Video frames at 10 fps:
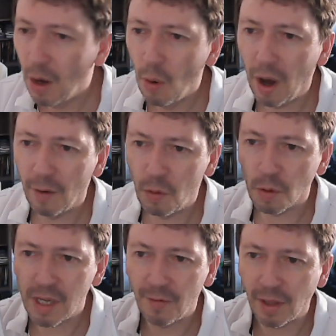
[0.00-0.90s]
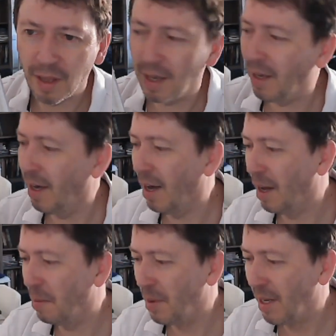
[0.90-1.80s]
Of course, having the
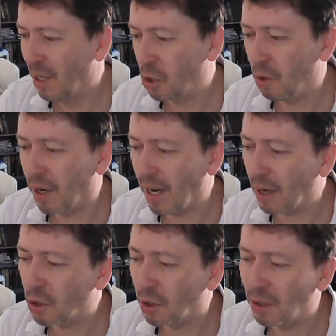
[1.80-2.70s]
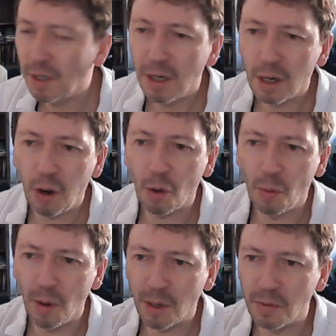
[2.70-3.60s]
triggered action,
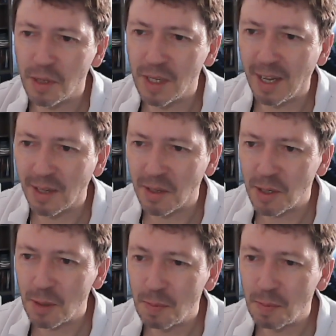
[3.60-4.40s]
Clockwork Resilience.